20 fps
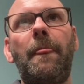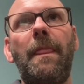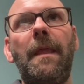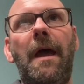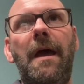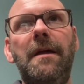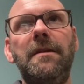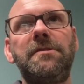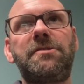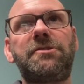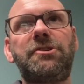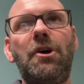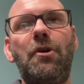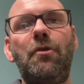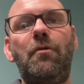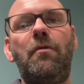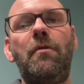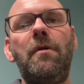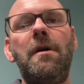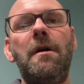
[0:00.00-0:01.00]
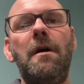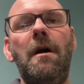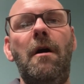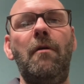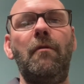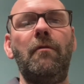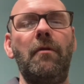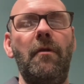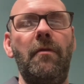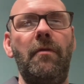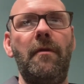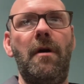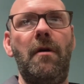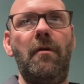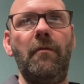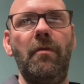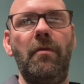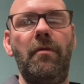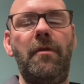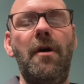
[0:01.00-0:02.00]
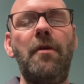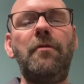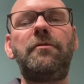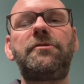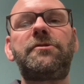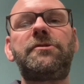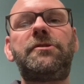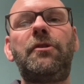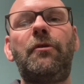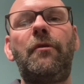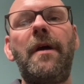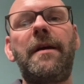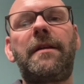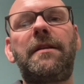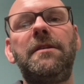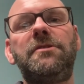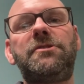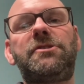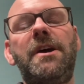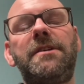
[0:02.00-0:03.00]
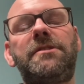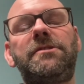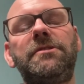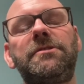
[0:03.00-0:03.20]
And so on those direct injection